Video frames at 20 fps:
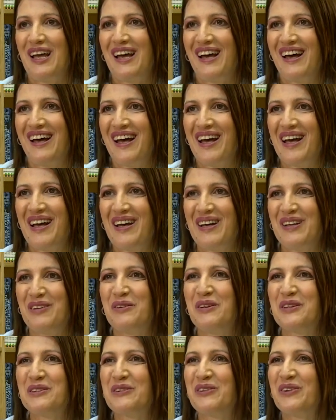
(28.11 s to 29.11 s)
an
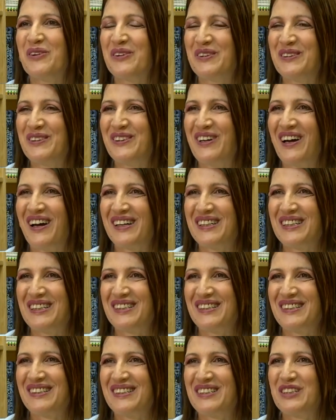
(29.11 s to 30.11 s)
ultra-Orthodox
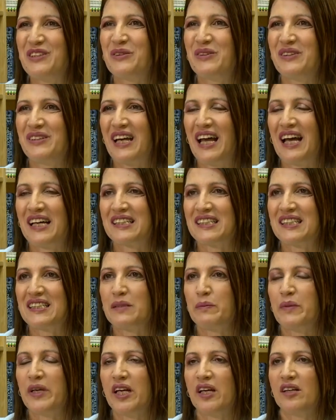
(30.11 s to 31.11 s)
student
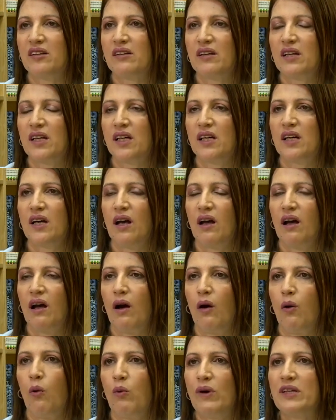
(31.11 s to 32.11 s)
asks me,
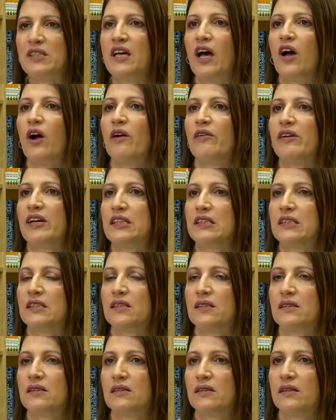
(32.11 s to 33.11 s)
what's
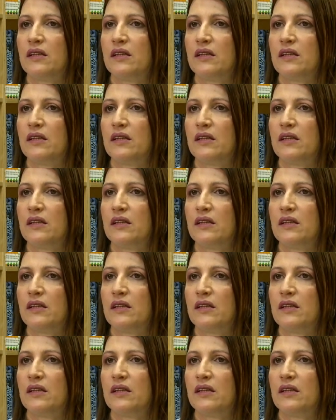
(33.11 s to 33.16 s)
Haaretz?